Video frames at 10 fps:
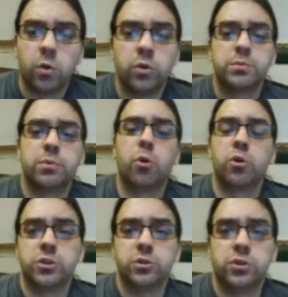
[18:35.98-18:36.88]
or it's
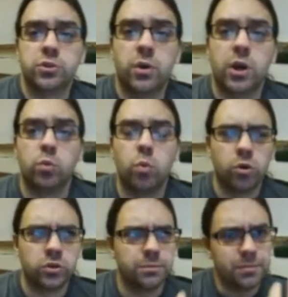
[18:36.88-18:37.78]
proportional to a
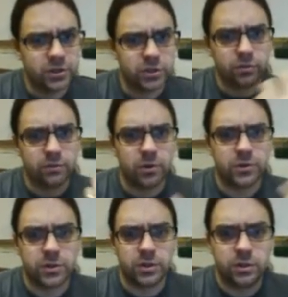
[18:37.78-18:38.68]
one-dimensional
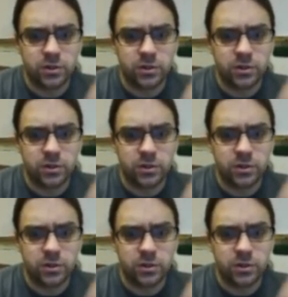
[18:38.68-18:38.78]
velocity